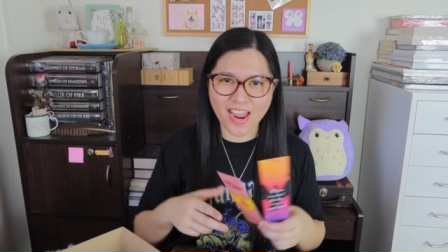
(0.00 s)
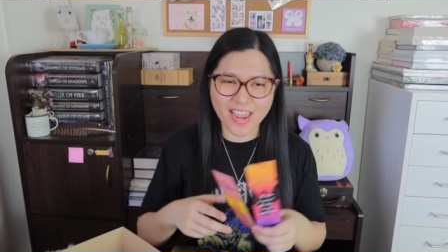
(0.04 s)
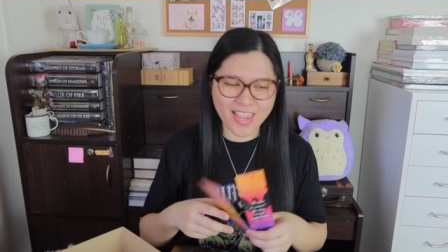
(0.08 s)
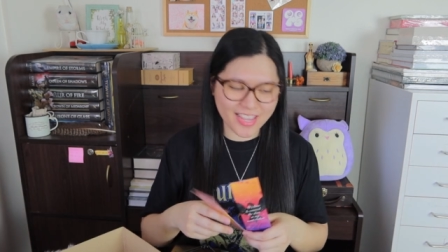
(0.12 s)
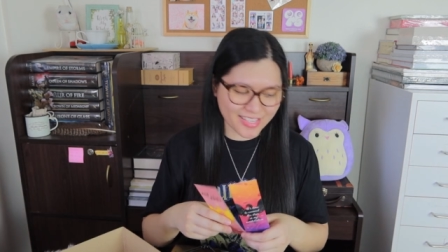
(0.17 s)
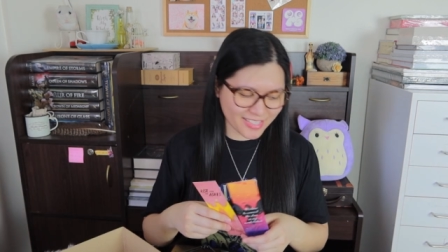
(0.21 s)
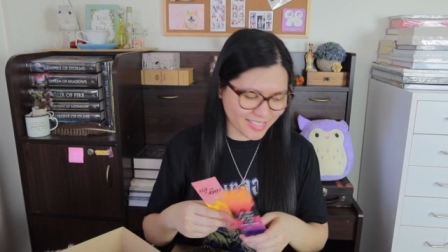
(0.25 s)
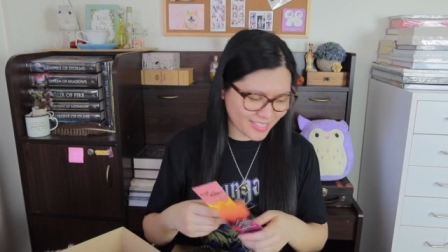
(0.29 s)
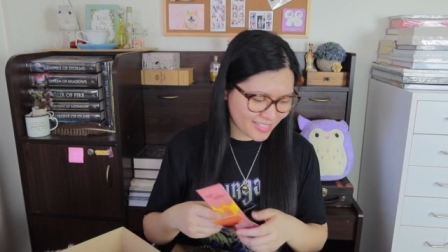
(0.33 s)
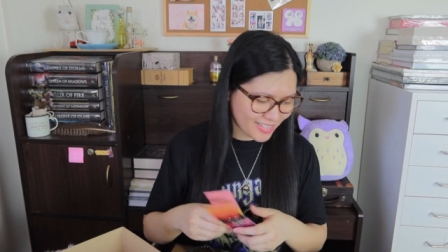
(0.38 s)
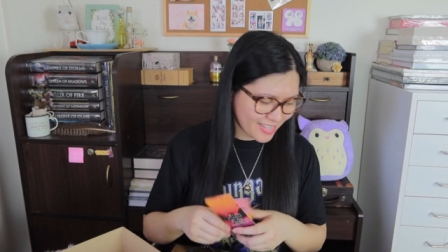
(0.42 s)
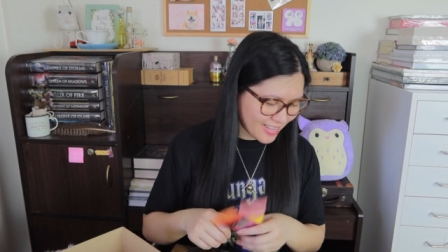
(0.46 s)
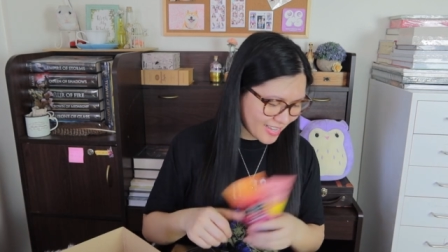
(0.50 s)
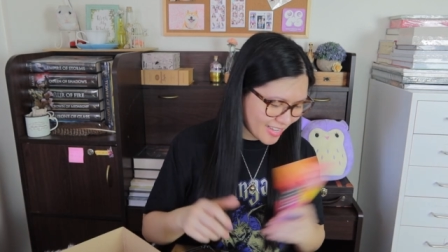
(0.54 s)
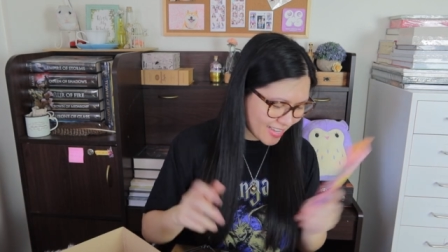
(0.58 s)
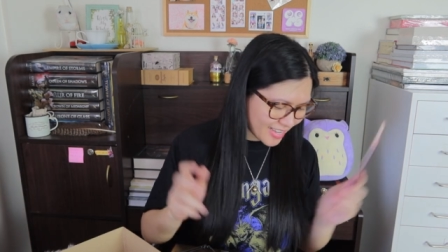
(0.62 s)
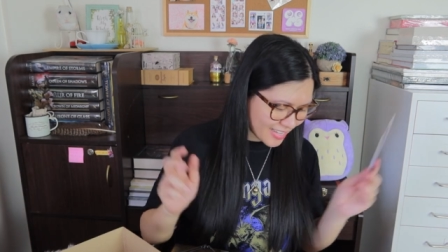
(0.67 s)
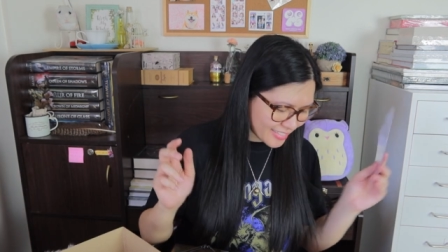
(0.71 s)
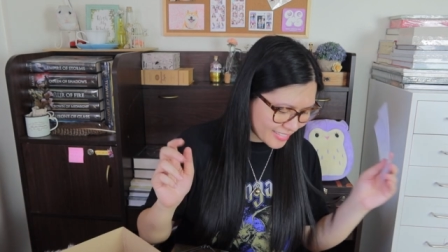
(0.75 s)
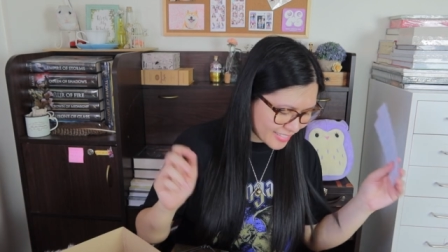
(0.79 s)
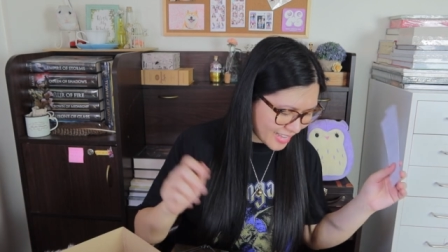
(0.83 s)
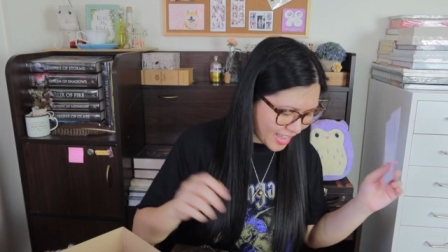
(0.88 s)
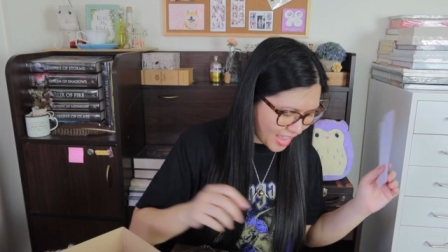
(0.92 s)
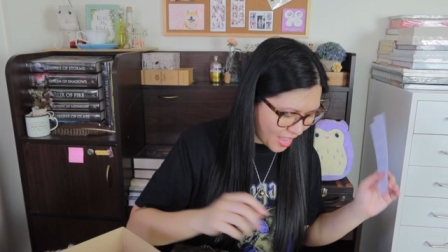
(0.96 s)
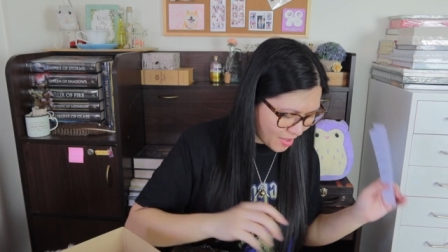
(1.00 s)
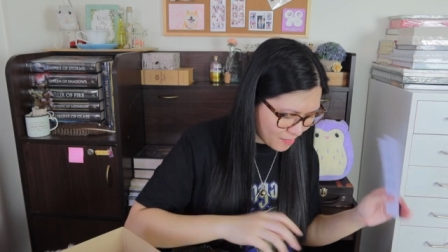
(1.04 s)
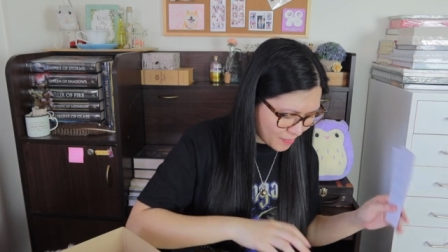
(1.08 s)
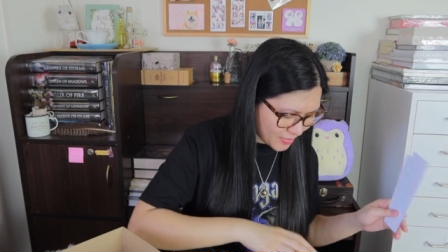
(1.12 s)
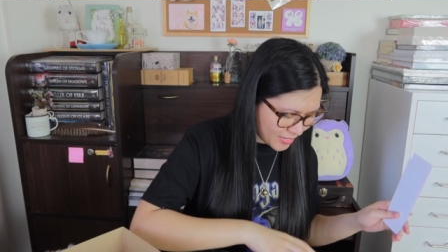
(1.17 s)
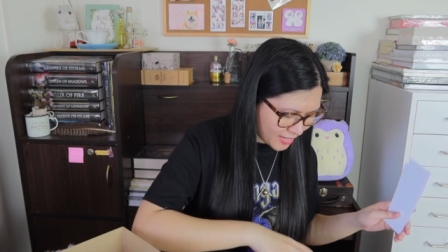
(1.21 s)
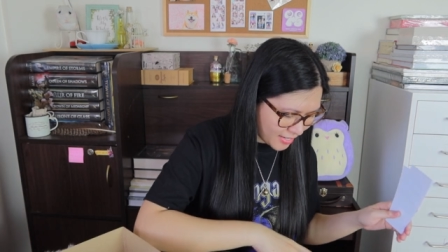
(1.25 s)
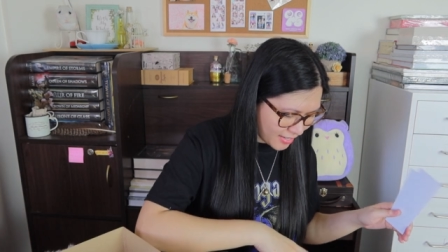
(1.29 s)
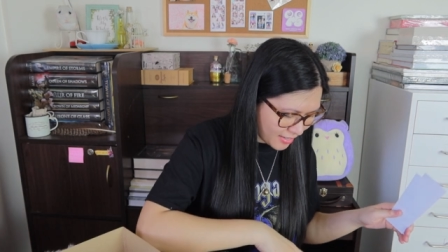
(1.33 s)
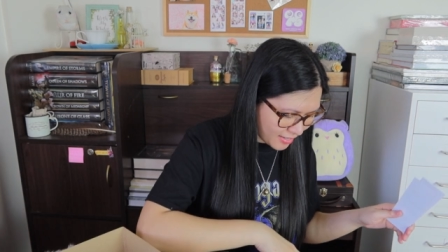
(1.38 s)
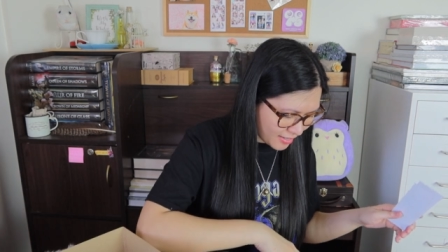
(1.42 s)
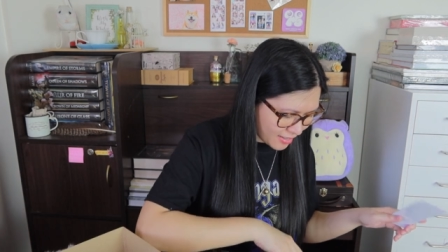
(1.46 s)
right? It's
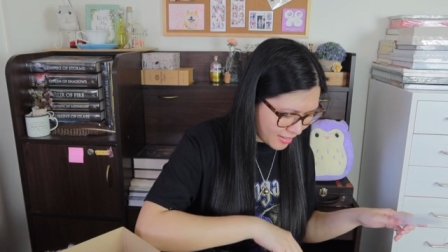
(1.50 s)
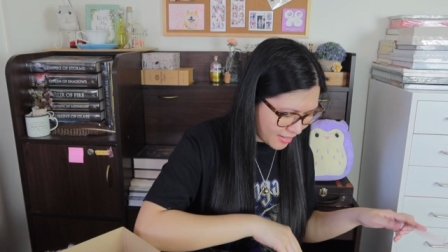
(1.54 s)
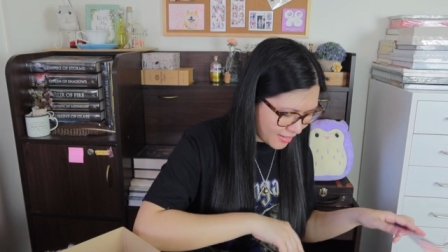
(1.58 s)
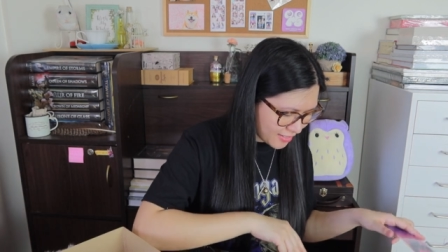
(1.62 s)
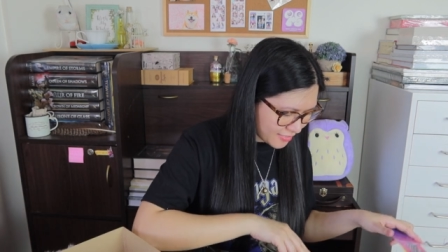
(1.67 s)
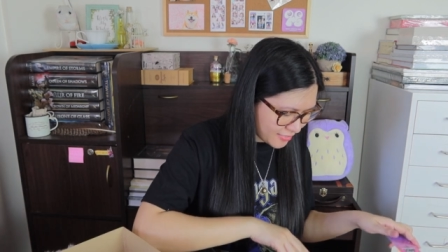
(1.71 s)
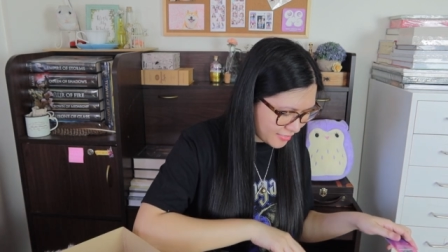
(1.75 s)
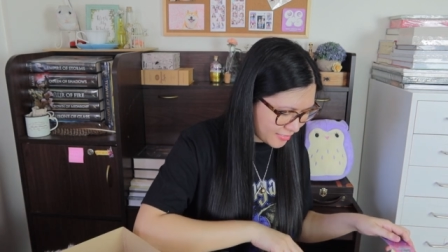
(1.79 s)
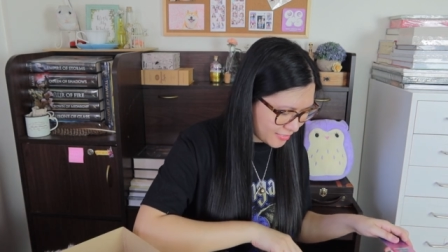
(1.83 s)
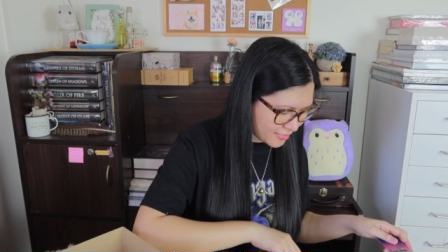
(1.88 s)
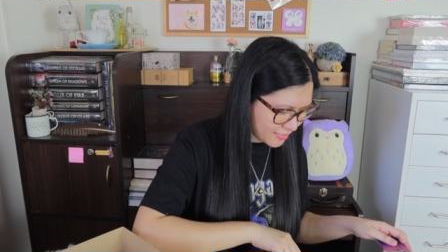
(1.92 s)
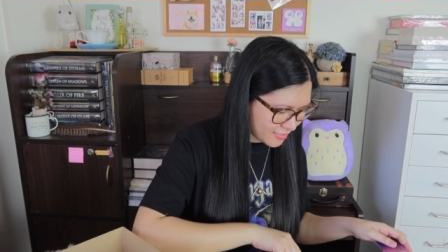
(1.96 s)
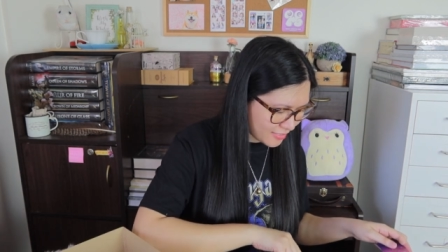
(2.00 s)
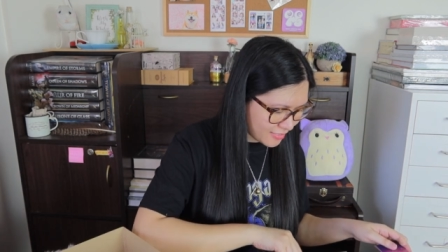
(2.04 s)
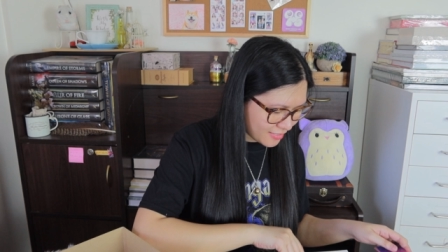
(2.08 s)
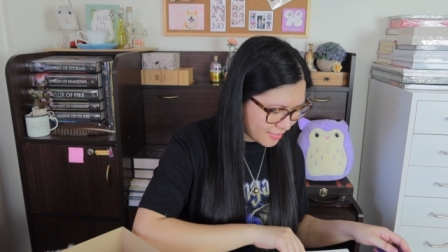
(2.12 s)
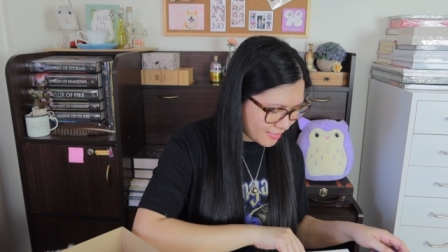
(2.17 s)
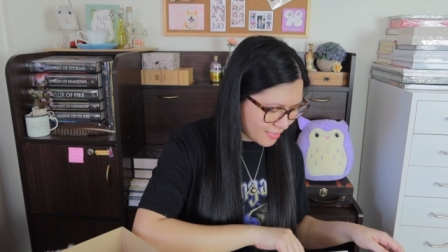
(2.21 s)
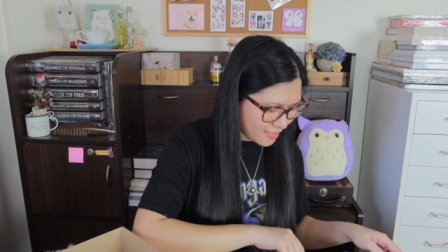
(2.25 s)
happening, guys.